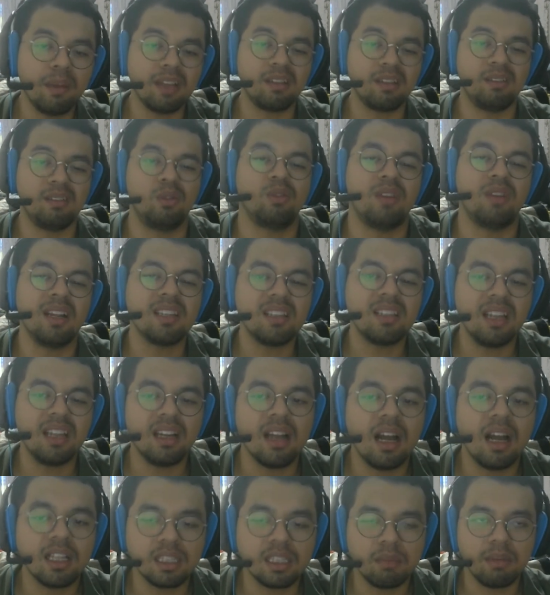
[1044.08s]
translate
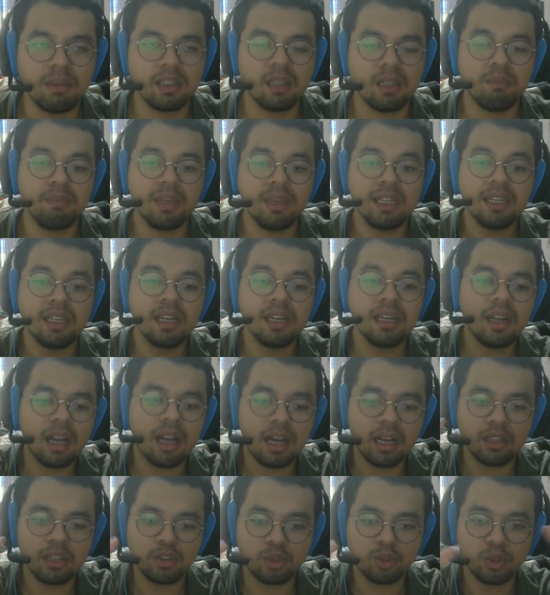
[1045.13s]
lah, macam terbina
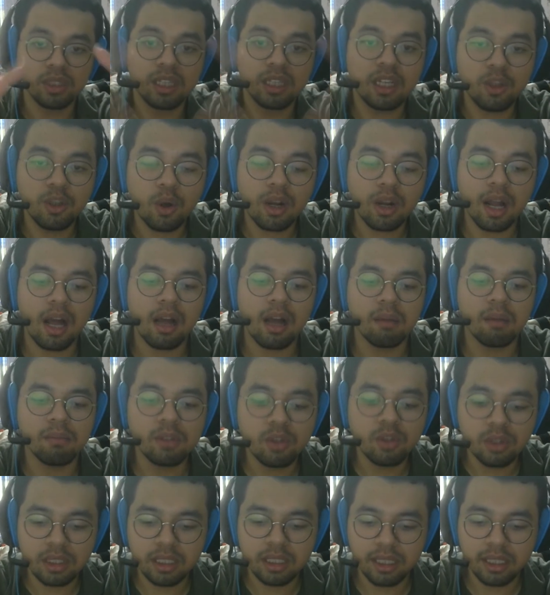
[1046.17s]
lah syurga diorang
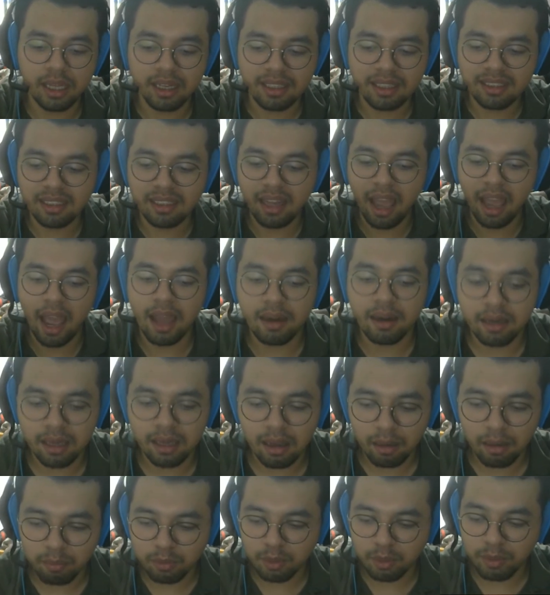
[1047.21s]
menggunakan kesedihannya
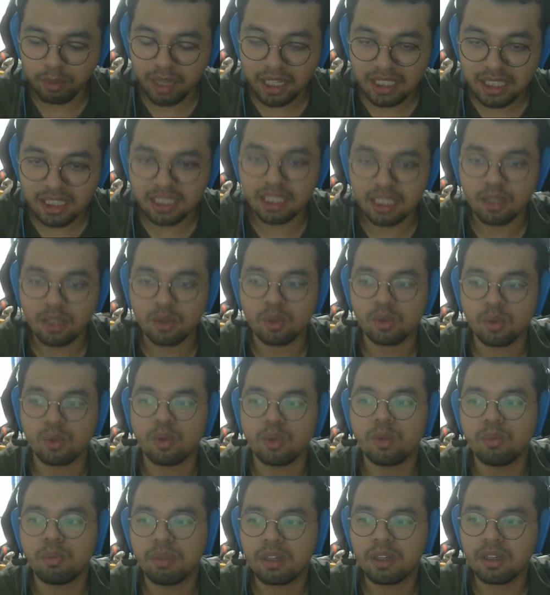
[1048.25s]
budak-budak kecil
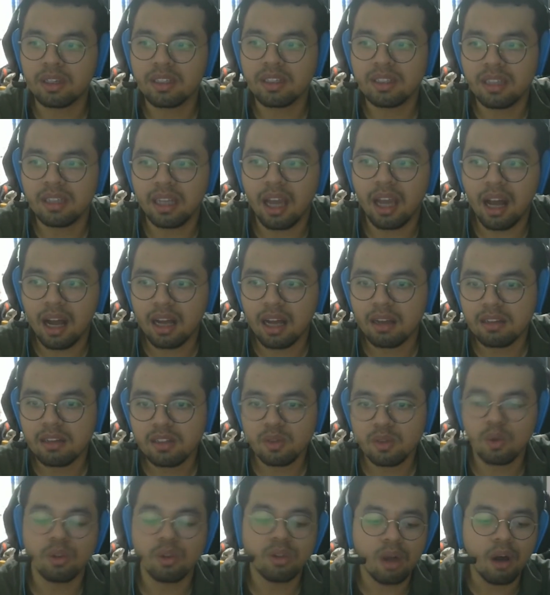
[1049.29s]
tu because they are
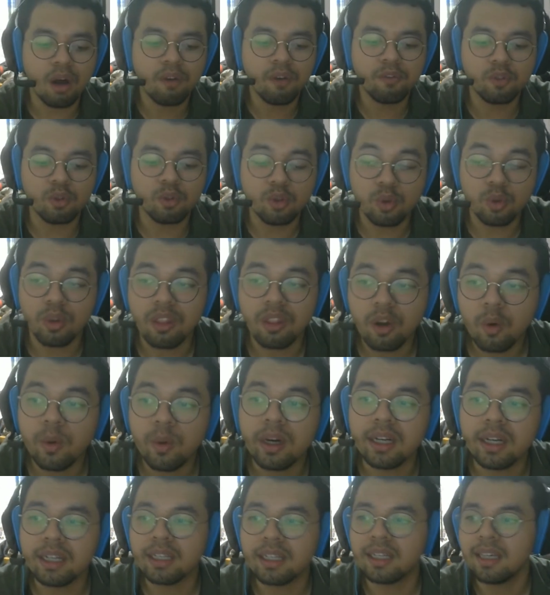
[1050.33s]
sold off to do the
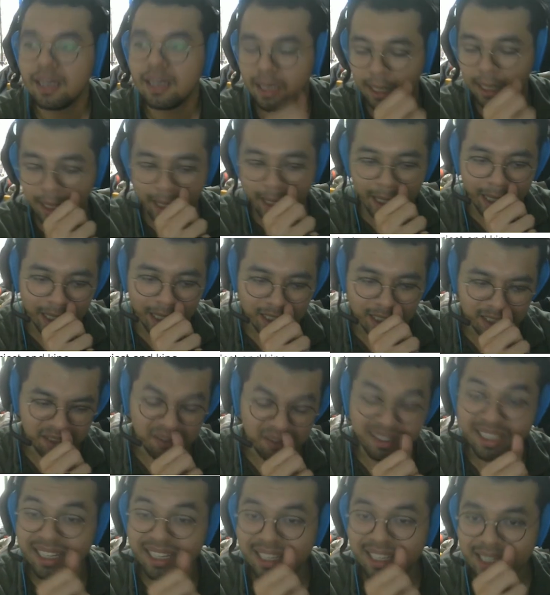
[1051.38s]
work. It's a
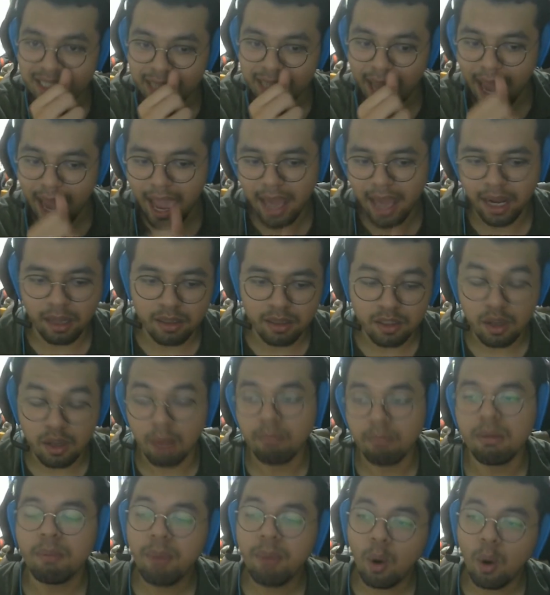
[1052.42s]
really sad and
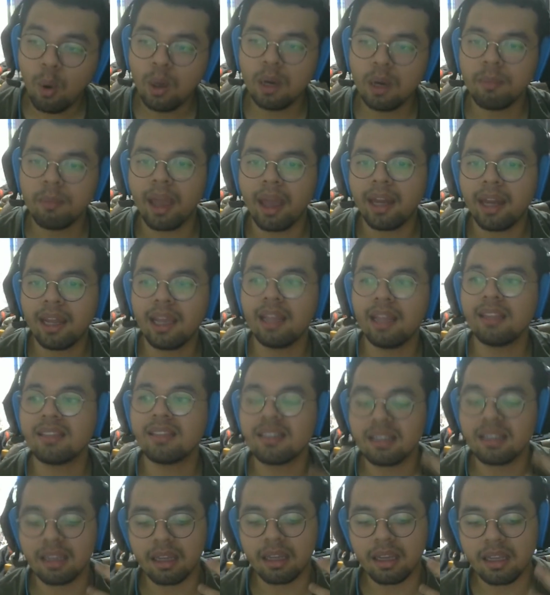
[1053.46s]
somber poem, and
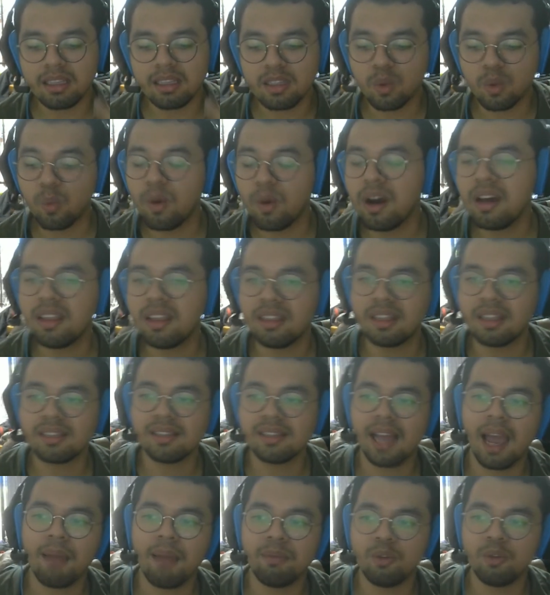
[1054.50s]
it's worth the
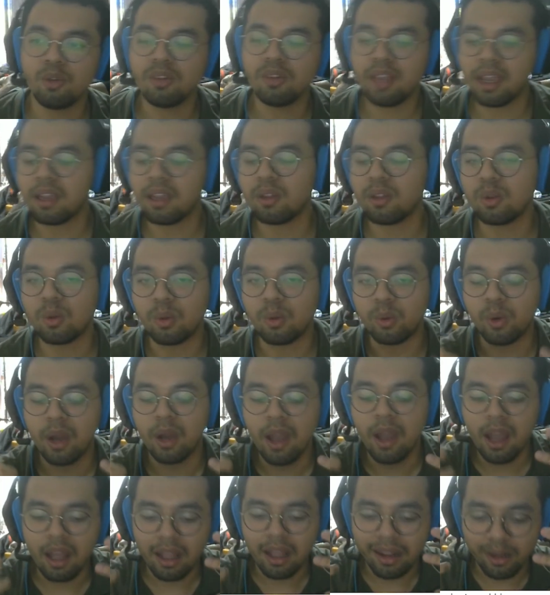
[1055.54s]
time you take to
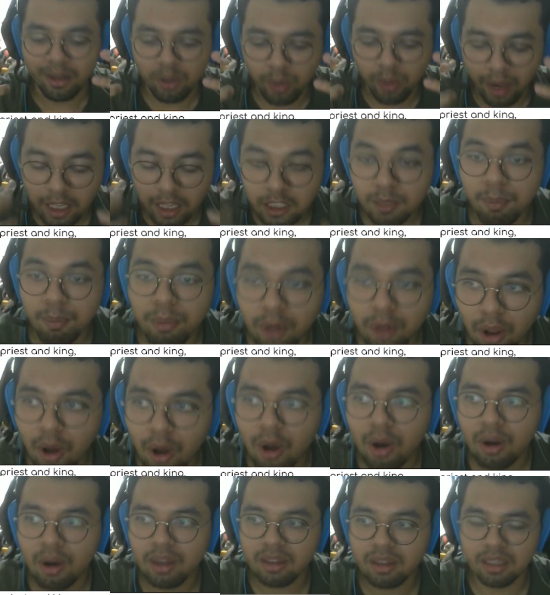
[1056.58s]

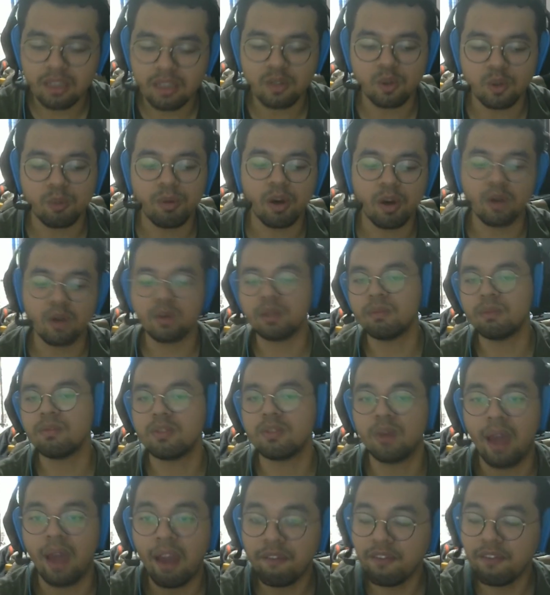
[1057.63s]
explore these two poems.
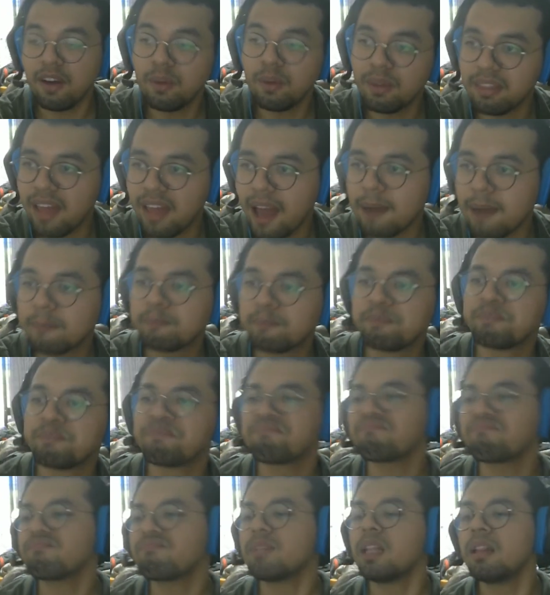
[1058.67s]
So have fun with that.
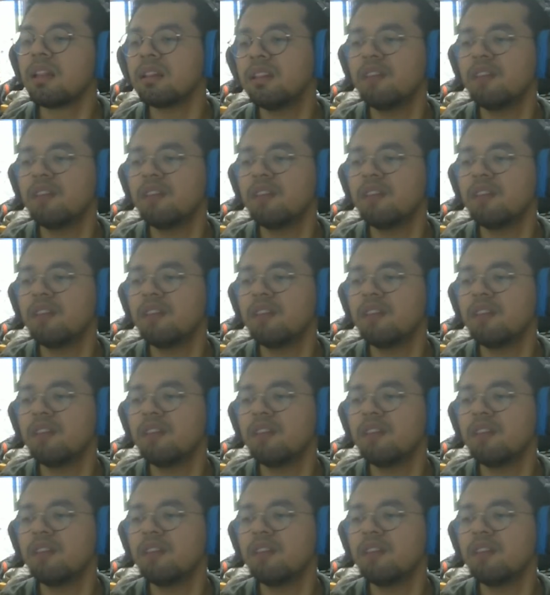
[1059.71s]
The